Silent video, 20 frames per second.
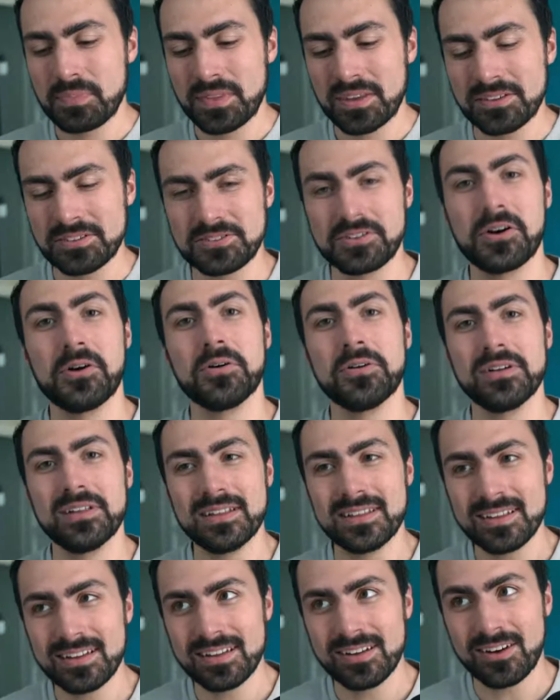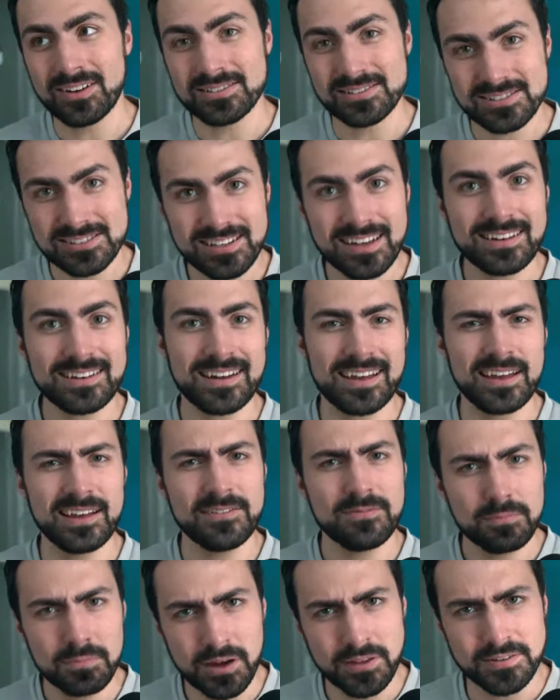So on Sunday,
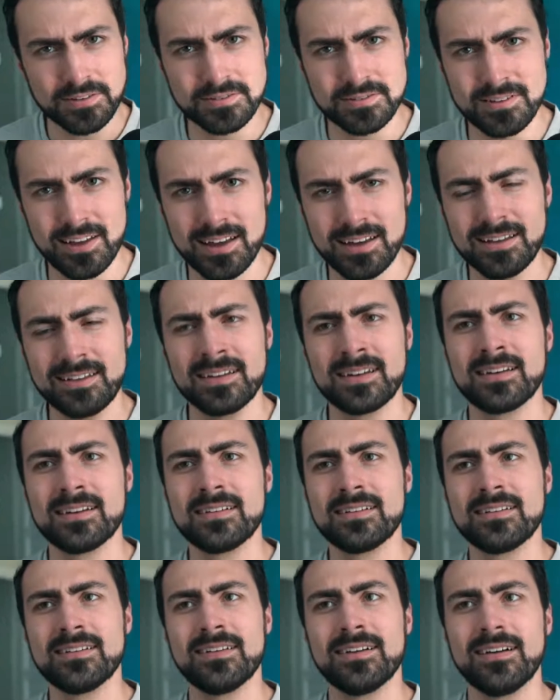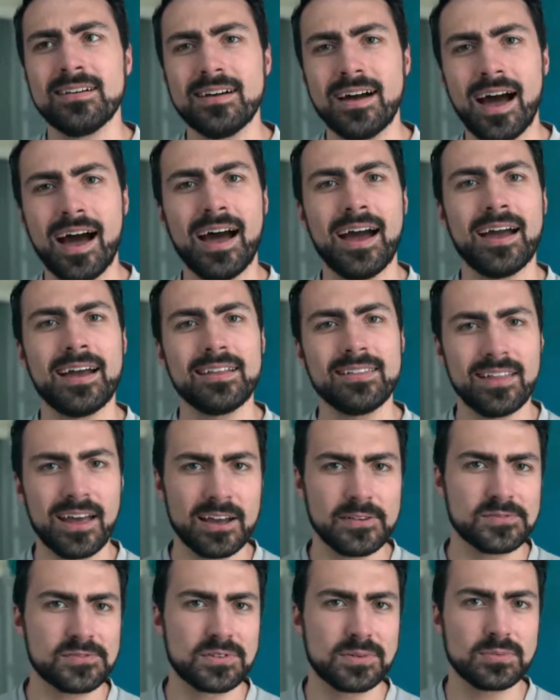Mother's Day, I live
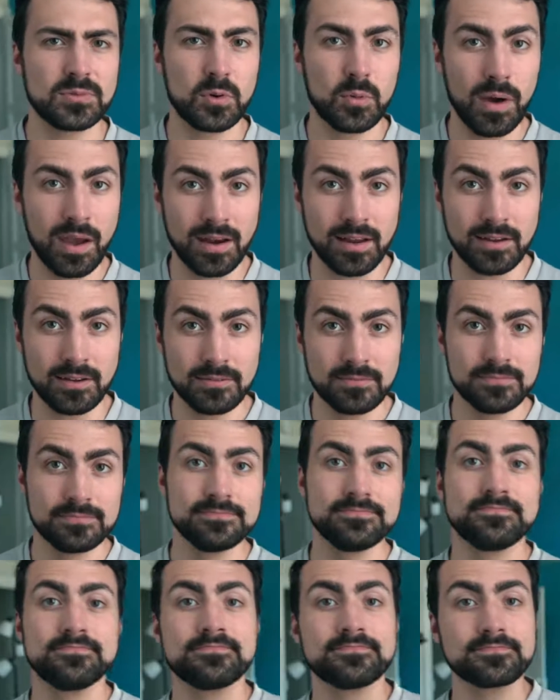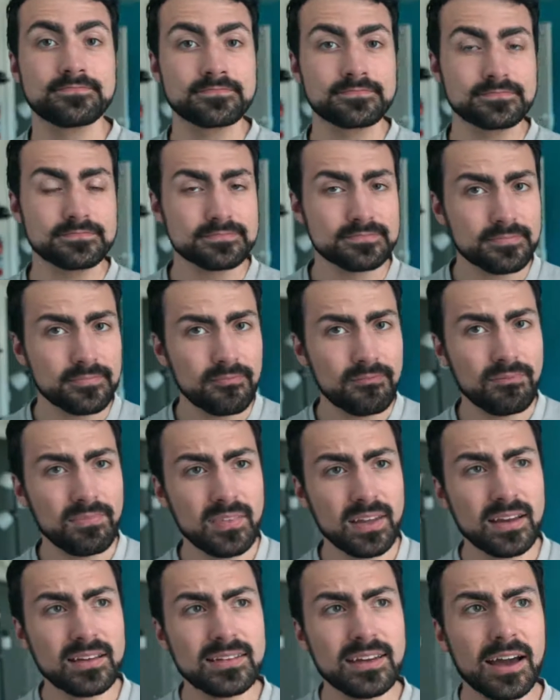streamed a wedding.
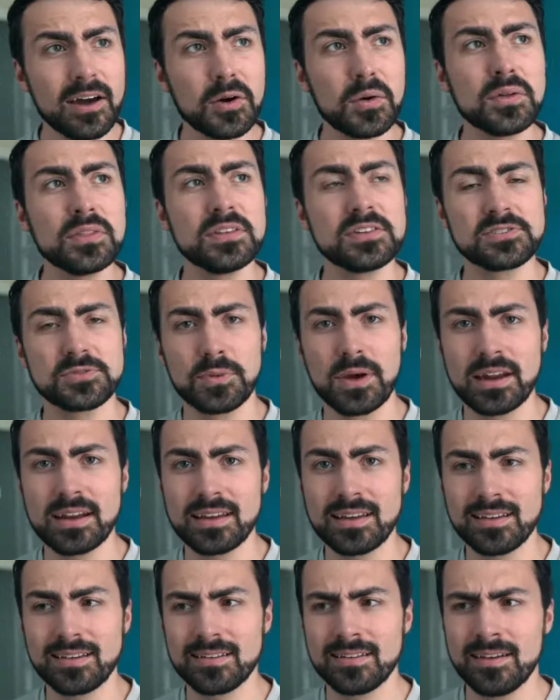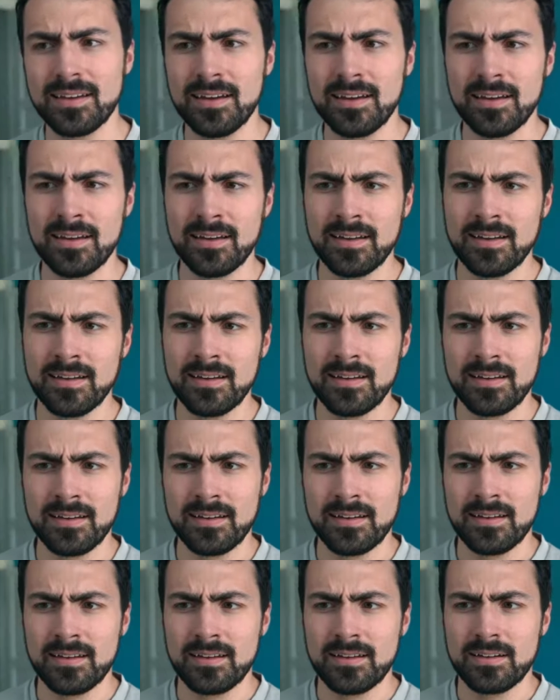Now, this wedding
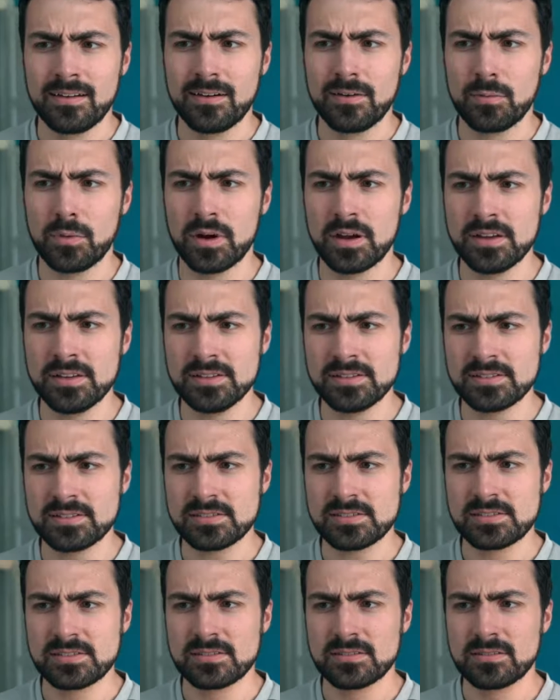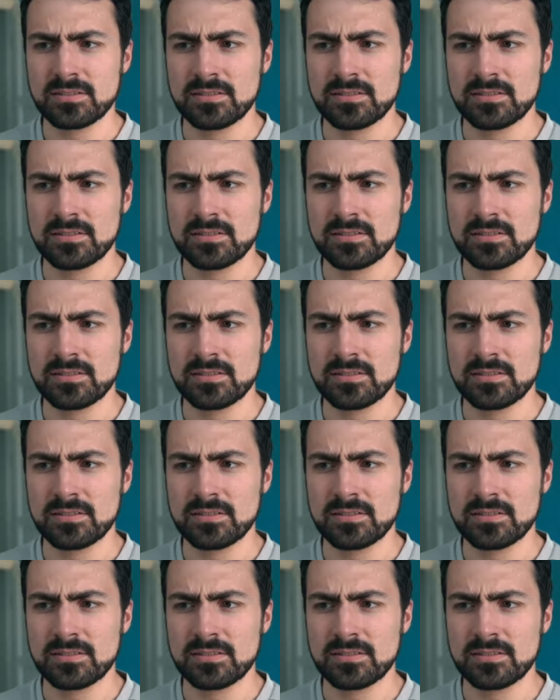was